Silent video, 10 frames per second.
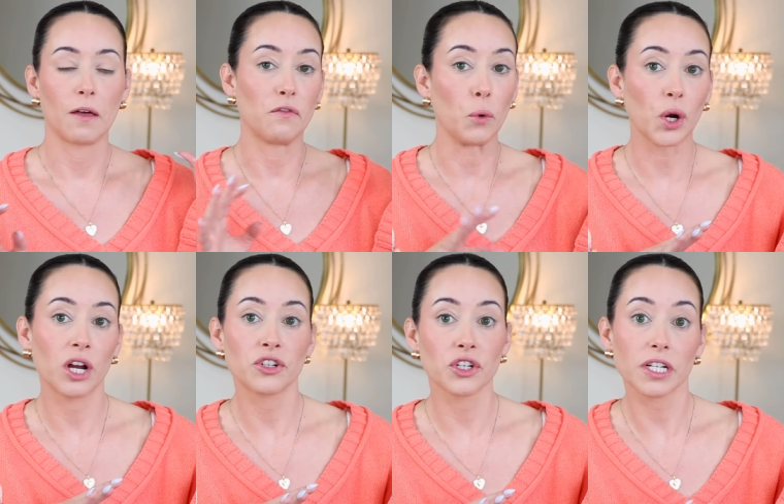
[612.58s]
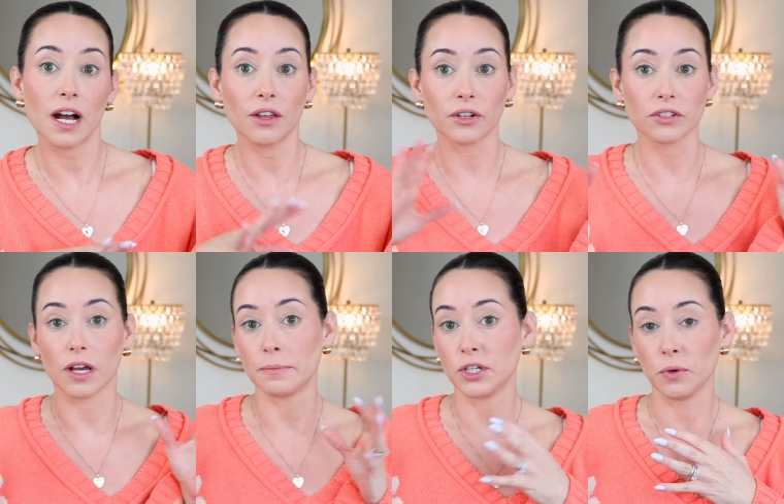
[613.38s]
$400
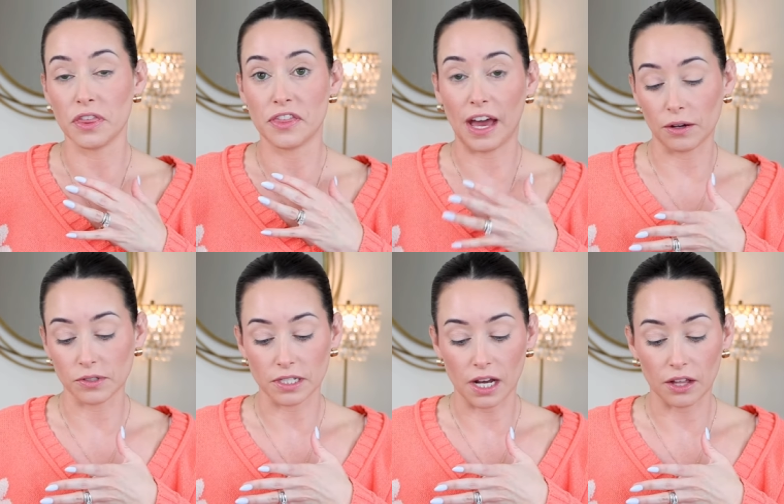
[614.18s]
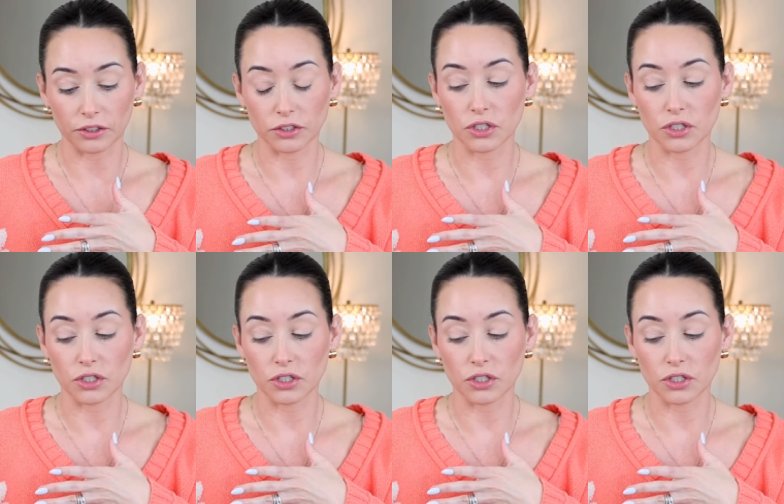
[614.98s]
up to $1,000.